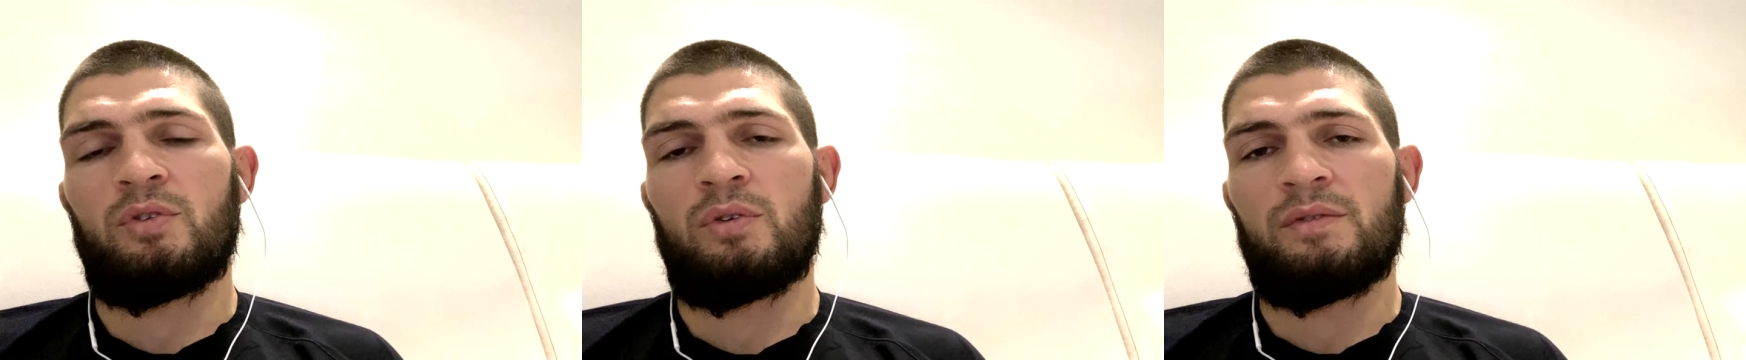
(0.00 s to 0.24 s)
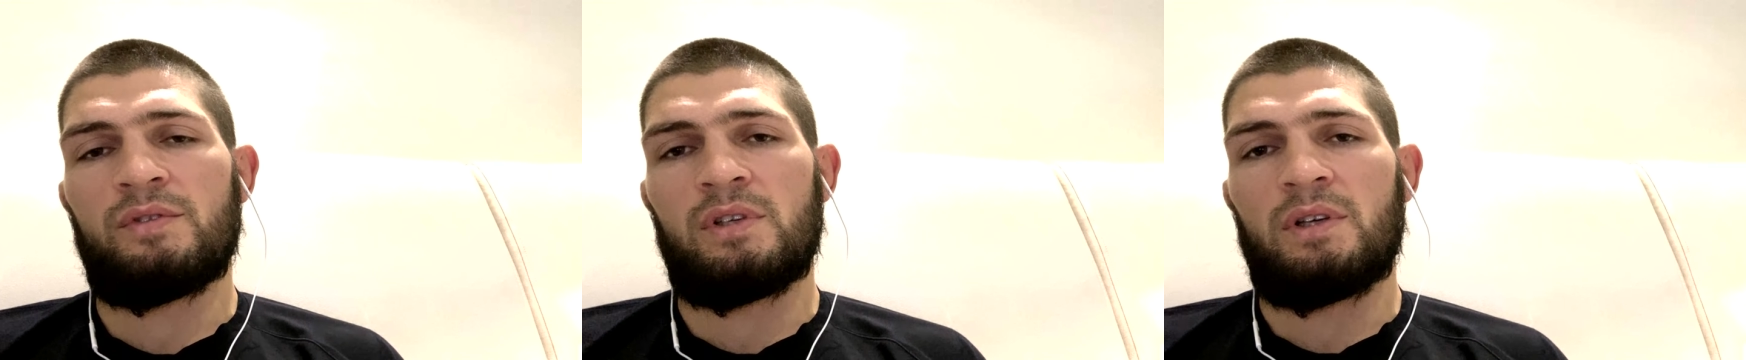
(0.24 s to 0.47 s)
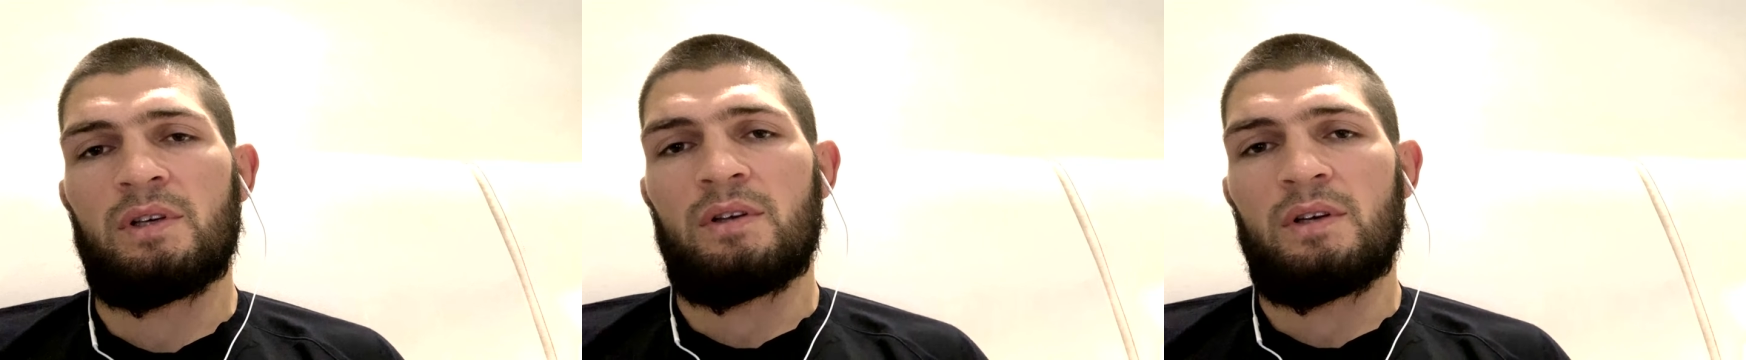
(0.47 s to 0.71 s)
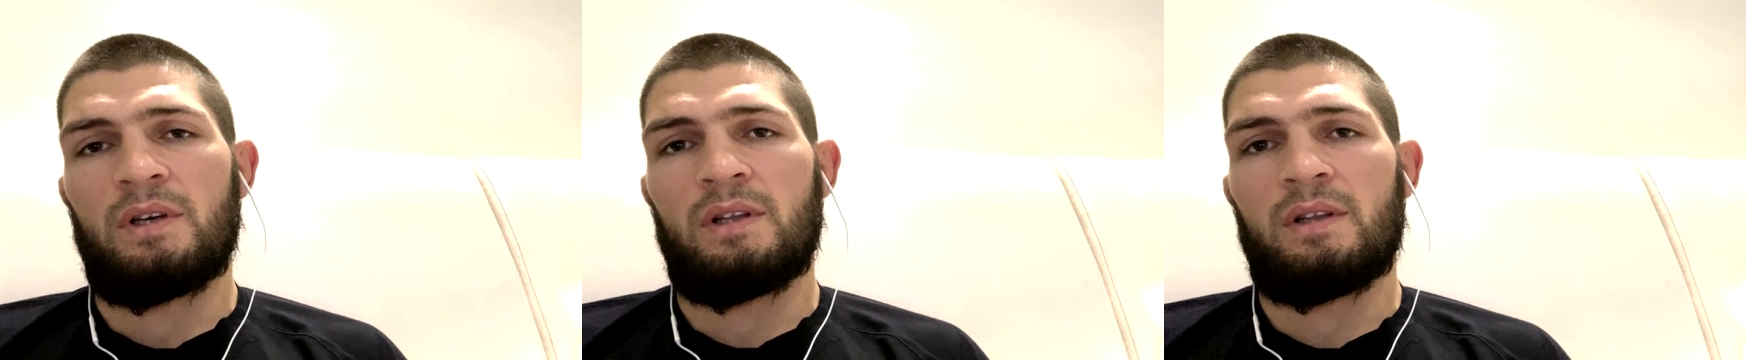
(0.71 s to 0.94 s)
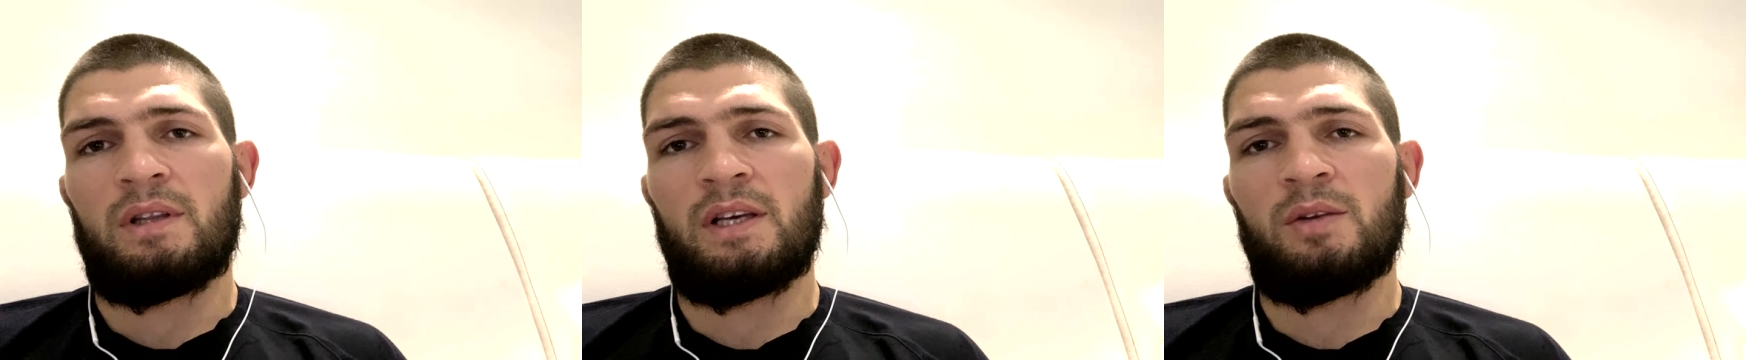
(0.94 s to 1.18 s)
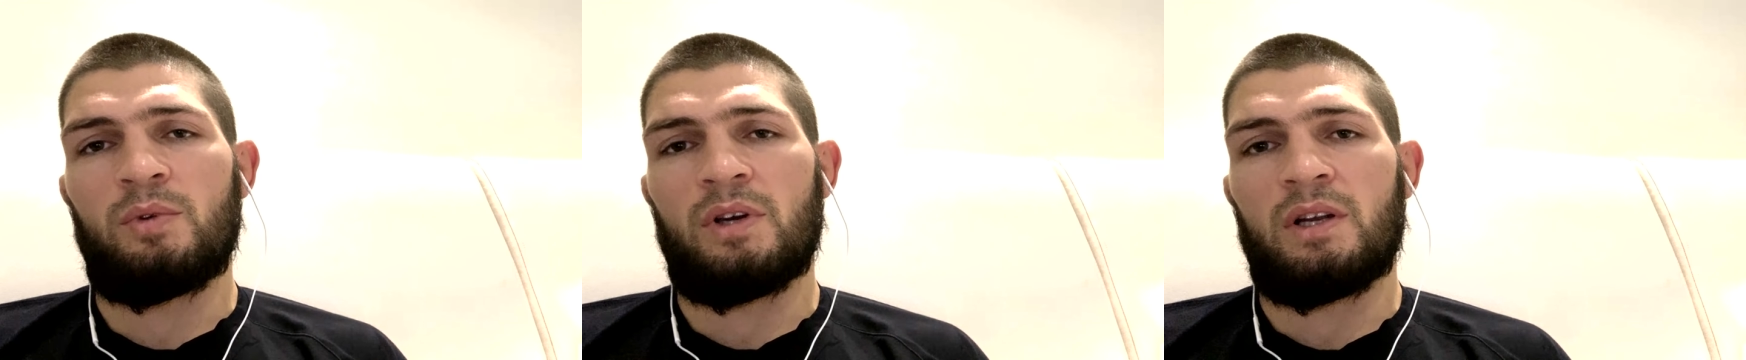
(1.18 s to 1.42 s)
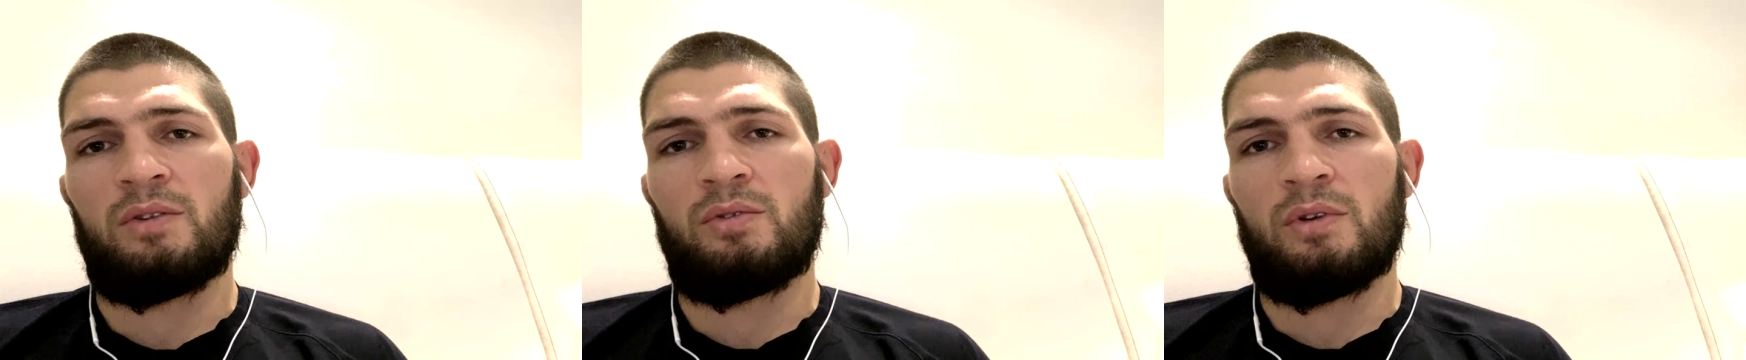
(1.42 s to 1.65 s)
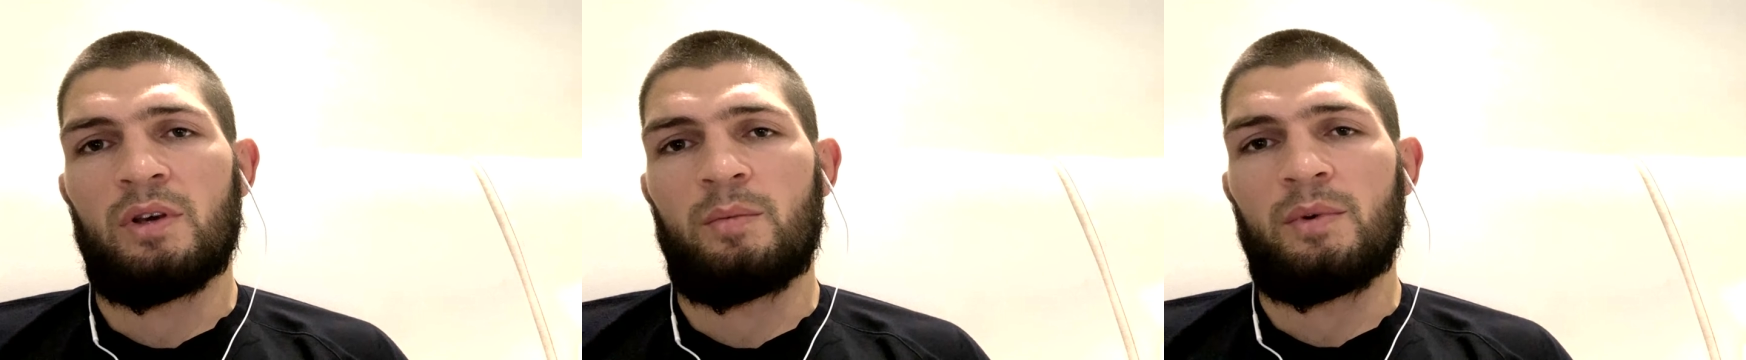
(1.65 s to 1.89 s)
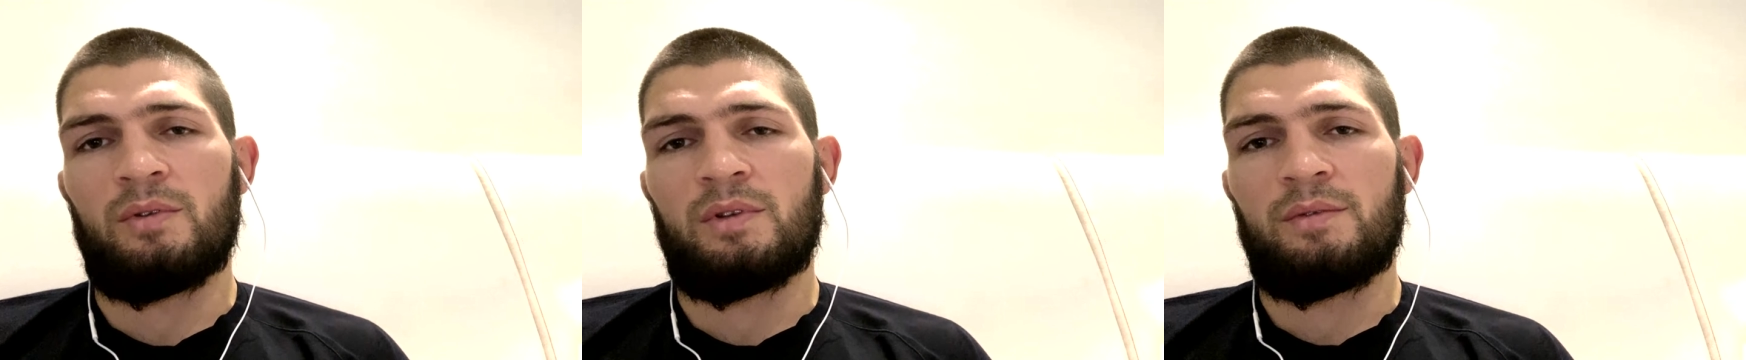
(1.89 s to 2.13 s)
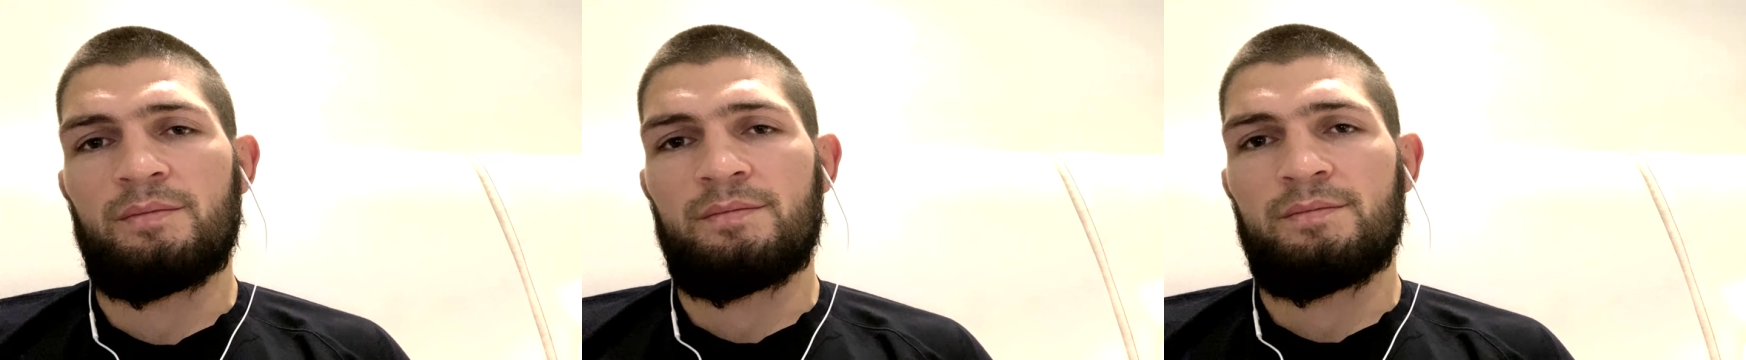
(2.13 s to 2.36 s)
UFC, and then we're gonna talk about him.